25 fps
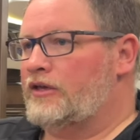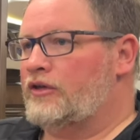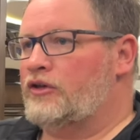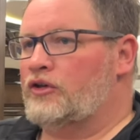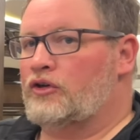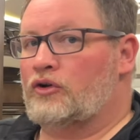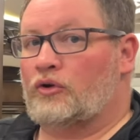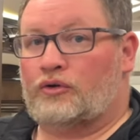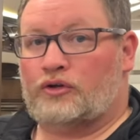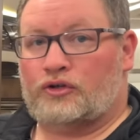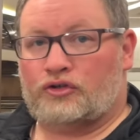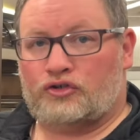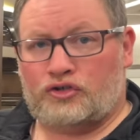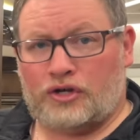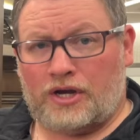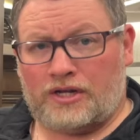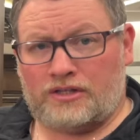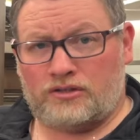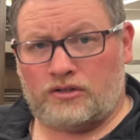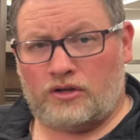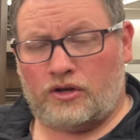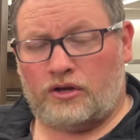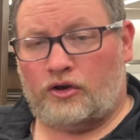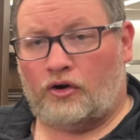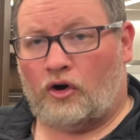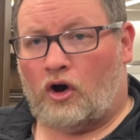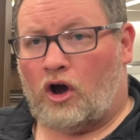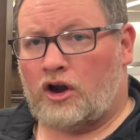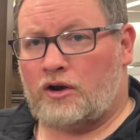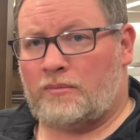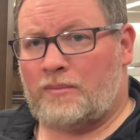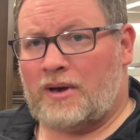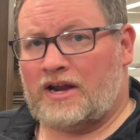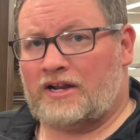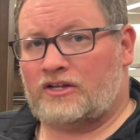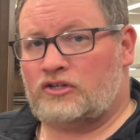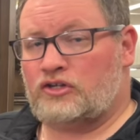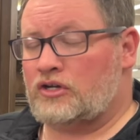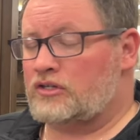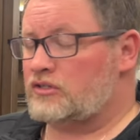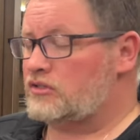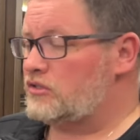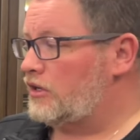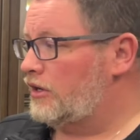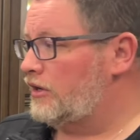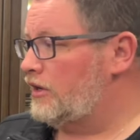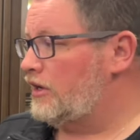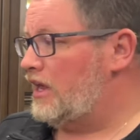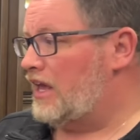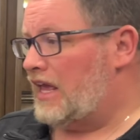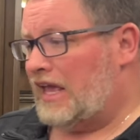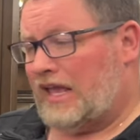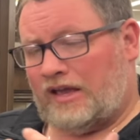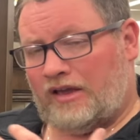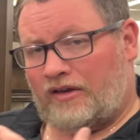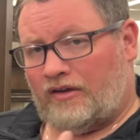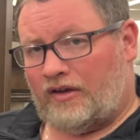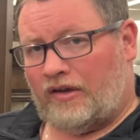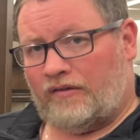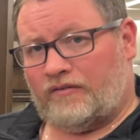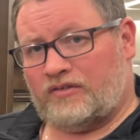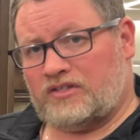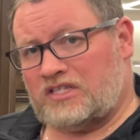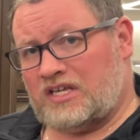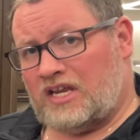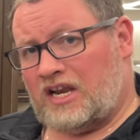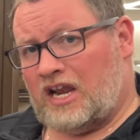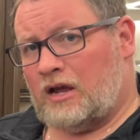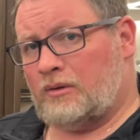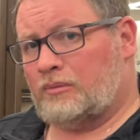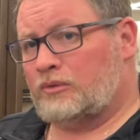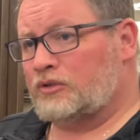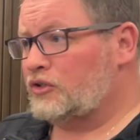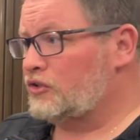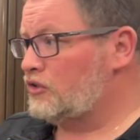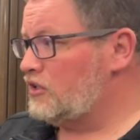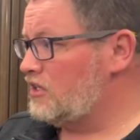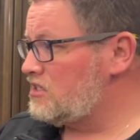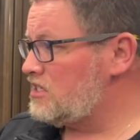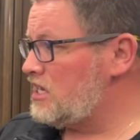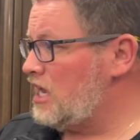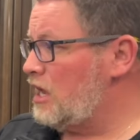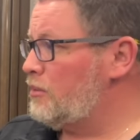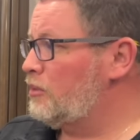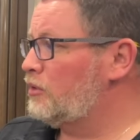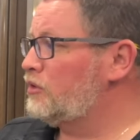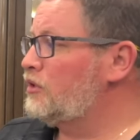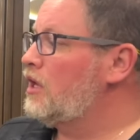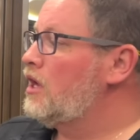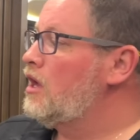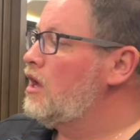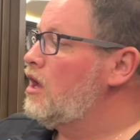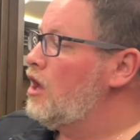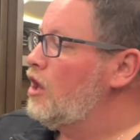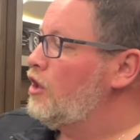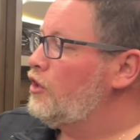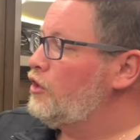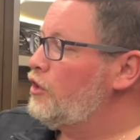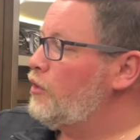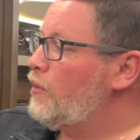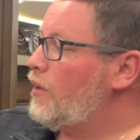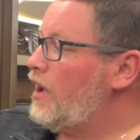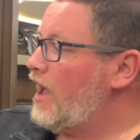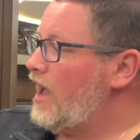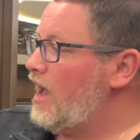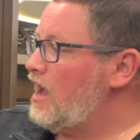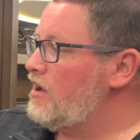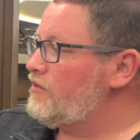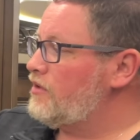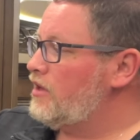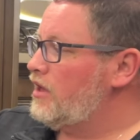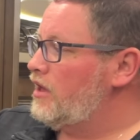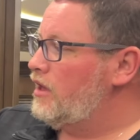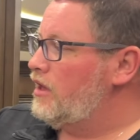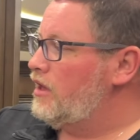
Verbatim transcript: you know, your gen, your automatic gen start, if it's enabled or disabled, you have,